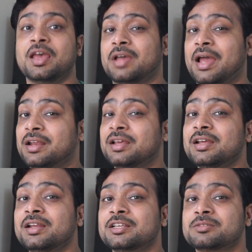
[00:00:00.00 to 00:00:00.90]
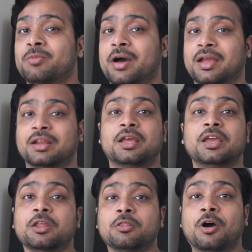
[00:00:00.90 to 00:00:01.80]
And in his mind,
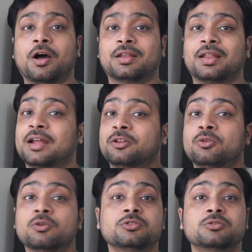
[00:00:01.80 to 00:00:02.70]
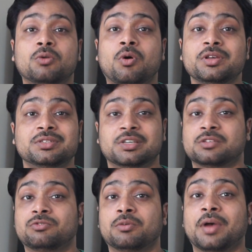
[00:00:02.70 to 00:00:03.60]
he thought that those noises
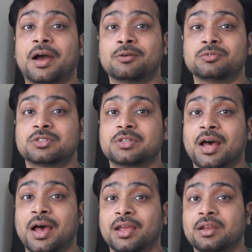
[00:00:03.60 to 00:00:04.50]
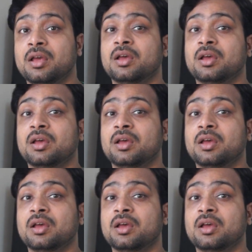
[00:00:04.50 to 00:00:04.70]
from outside